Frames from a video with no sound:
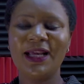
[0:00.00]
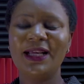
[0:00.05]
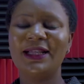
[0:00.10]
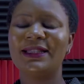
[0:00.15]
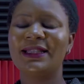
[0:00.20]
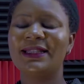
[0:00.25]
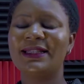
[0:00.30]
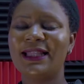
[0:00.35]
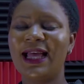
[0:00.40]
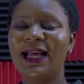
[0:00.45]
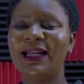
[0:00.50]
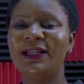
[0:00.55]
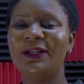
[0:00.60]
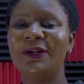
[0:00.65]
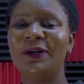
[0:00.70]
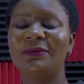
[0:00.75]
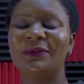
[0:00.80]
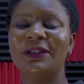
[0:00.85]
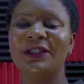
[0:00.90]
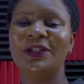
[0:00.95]
So starting
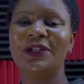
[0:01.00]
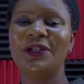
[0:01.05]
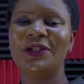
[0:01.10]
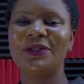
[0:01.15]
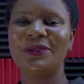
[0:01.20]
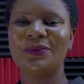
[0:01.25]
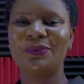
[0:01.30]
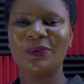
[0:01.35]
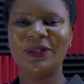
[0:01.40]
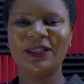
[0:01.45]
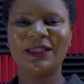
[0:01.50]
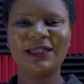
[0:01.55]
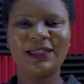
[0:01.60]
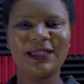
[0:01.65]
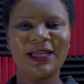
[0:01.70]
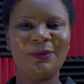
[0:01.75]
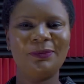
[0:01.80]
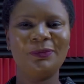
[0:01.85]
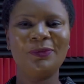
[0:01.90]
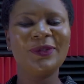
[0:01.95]
off the news with
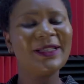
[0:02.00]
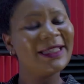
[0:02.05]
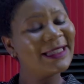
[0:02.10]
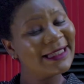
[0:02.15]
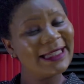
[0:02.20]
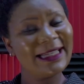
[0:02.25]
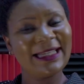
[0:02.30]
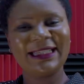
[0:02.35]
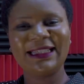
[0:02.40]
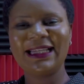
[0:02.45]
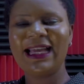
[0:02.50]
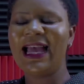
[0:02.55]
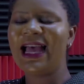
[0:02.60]
WIZKID,